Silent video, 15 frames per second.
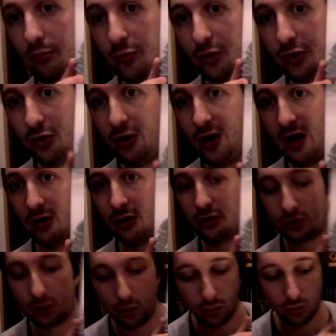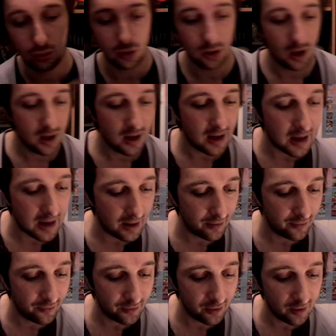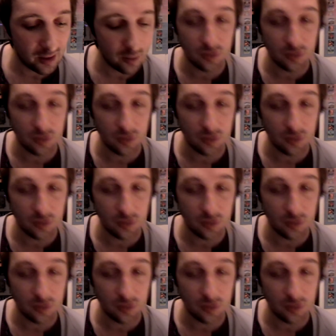So that looks cool, and that